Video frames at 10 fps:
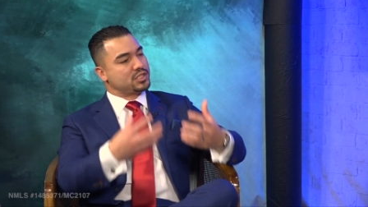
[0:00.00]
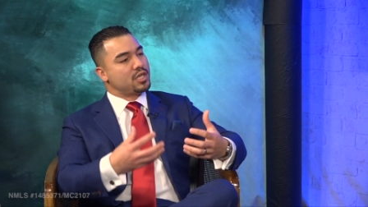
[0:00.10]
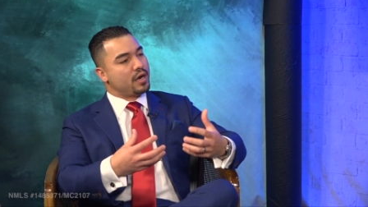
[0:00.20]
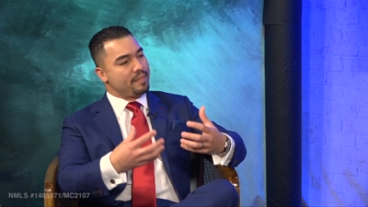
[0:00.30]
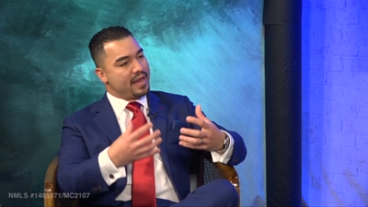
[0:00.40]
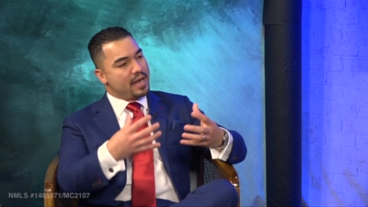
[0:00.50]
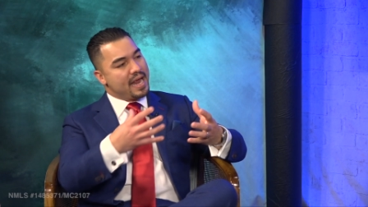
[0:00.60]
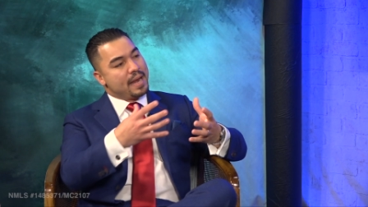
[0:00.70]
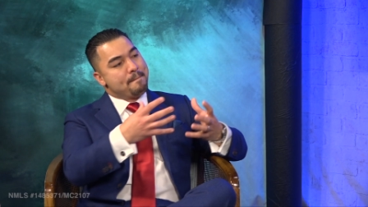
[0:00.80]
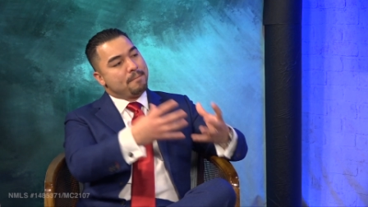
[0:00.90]
start, and it
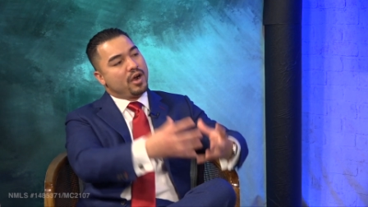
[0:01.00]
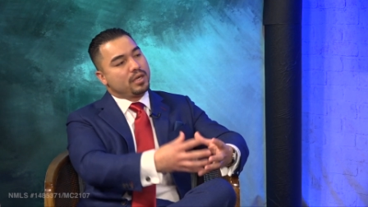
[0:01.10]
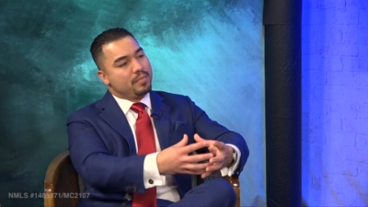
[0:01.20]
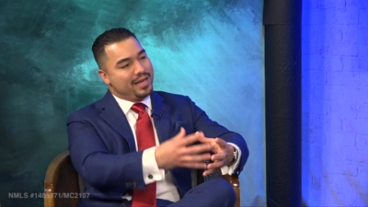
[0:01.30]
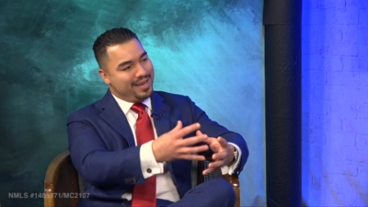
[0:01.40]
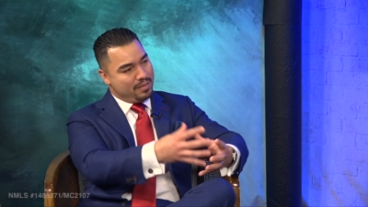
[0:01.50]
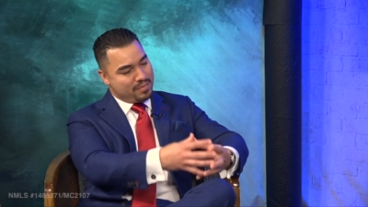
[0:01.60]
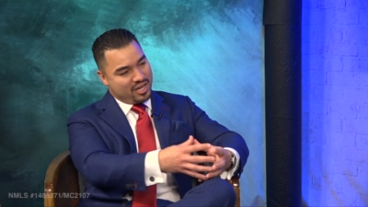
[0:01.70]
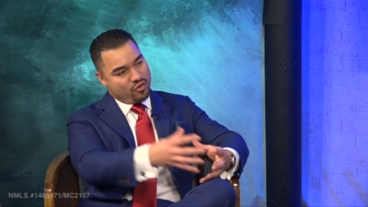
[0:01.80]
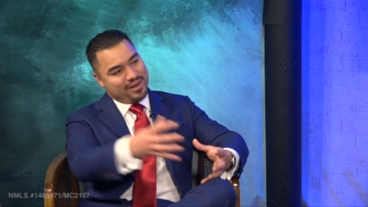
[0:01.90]
embarked me in
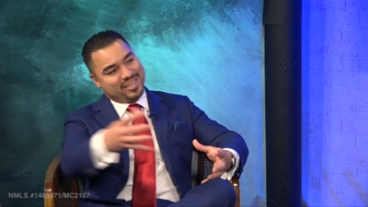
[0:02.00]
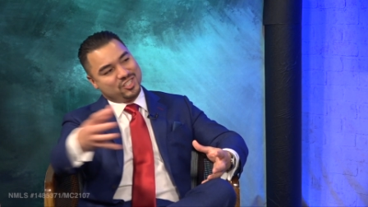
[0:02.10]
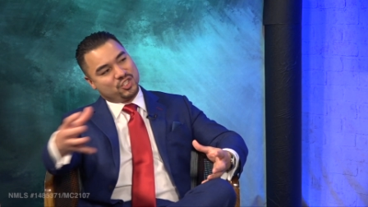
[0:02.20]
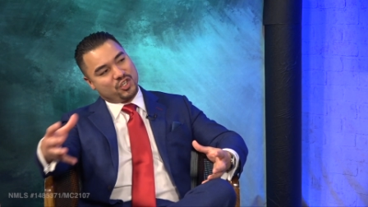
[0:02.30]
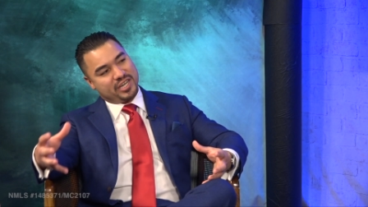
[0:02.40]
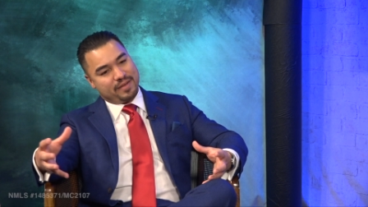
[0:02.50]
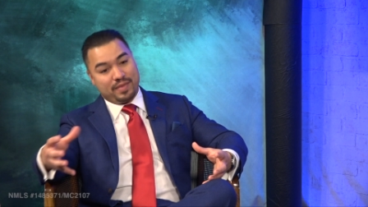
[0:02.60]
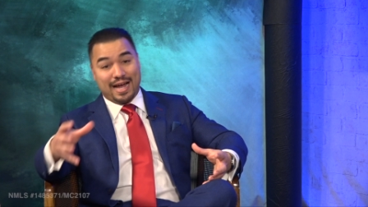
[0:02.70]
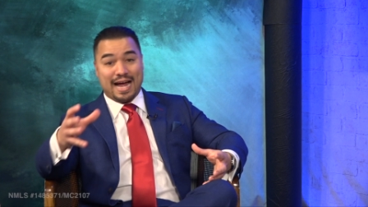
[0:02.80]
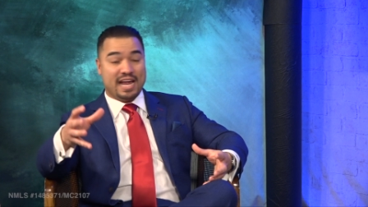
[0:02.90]
my credit journey.
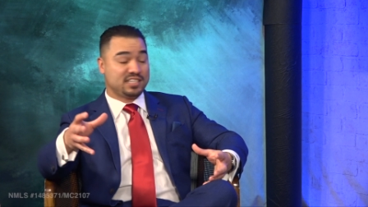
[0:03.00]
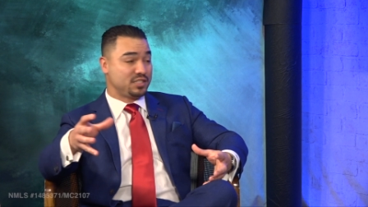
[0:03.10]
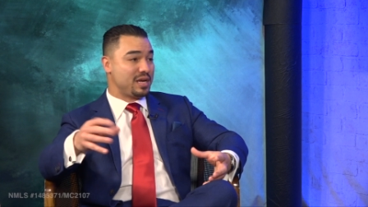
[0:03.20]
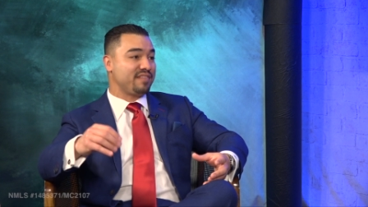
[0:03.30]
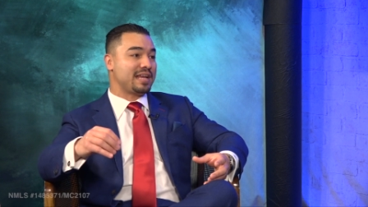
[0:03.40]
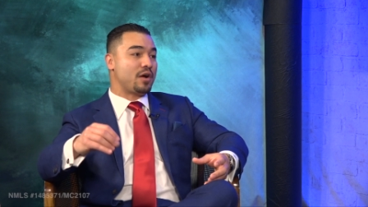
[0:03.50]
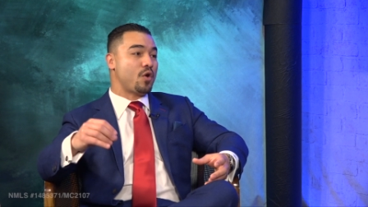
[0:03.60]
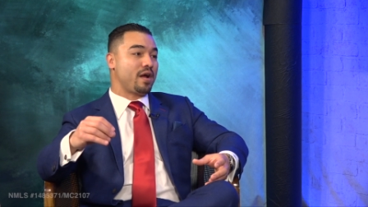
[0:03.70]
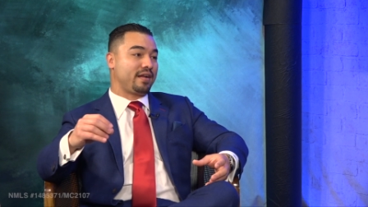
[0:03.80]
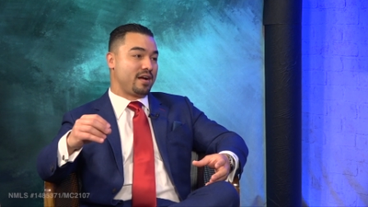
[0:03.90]
I still have that
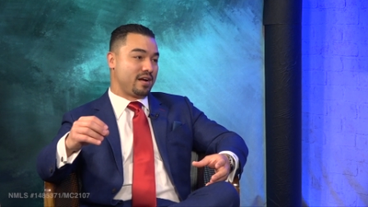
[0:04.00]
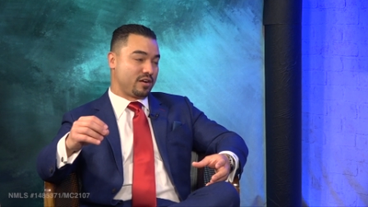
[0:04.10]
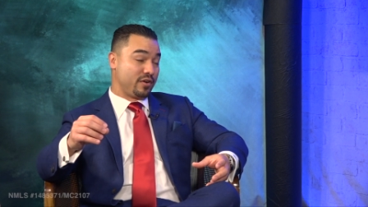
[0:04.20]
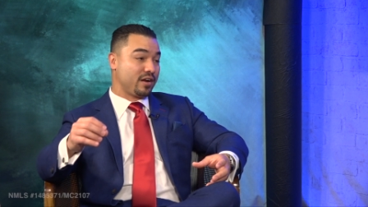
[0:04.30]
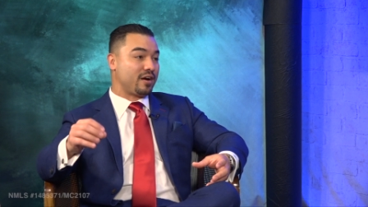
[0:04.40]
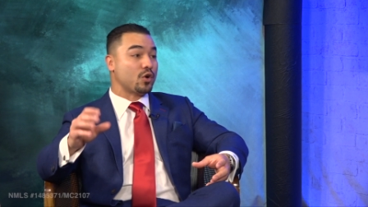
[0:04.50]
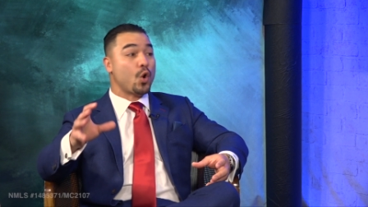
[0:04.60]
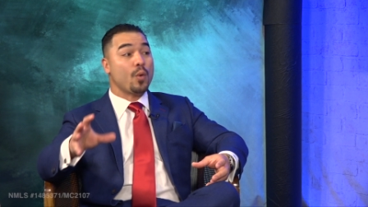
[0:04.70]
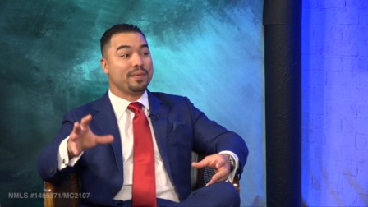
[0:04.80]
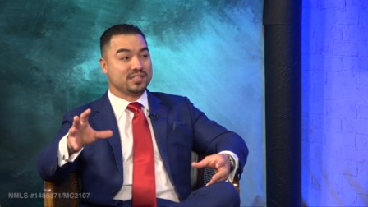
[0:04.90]
credit card
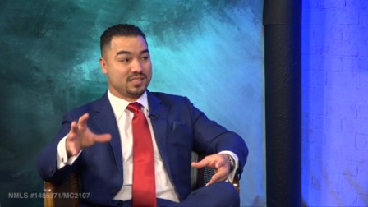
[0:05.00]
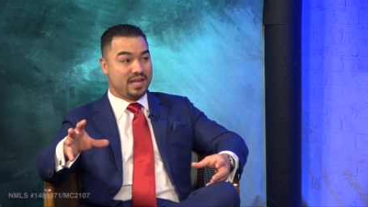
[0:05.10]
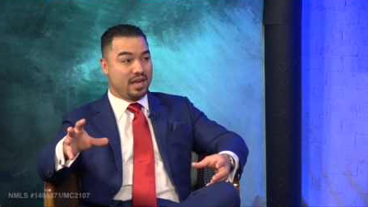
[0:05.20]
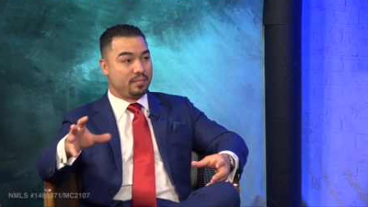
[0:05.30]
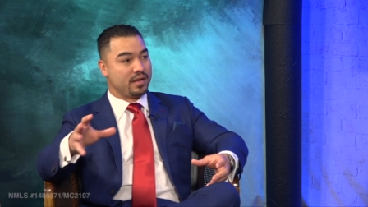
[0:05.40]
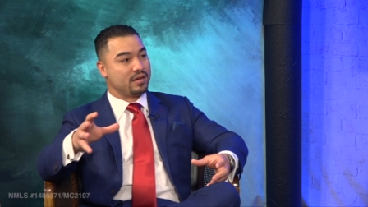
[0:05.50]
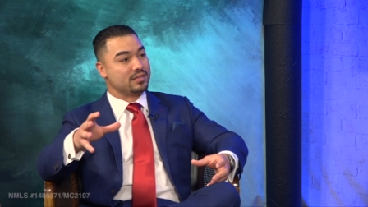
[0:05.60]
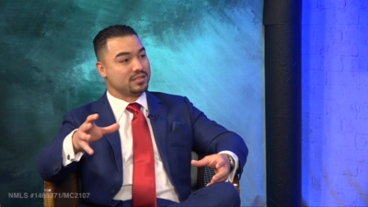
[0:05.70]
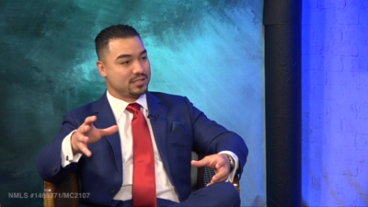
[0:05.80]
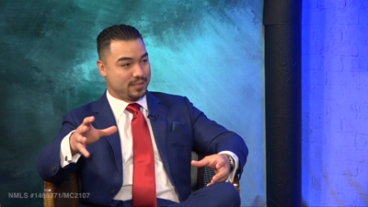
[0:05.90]
open today
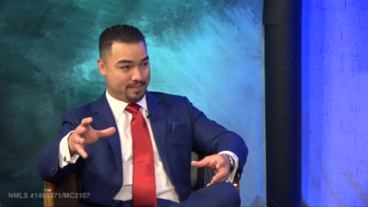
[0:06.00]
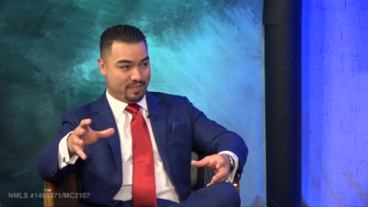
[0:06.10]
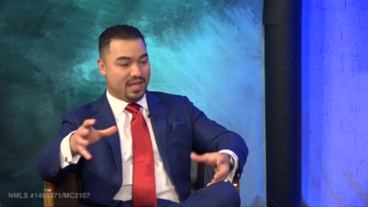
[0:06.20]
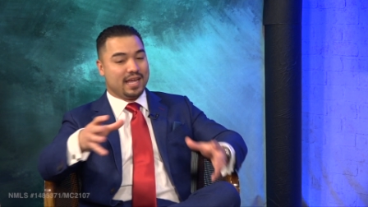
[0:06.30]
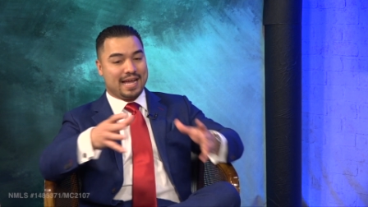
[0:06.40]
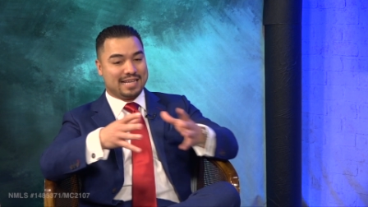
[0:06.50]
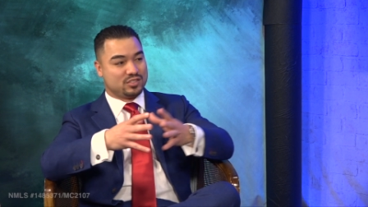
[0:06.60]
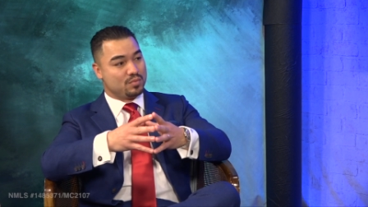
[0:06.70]
because it has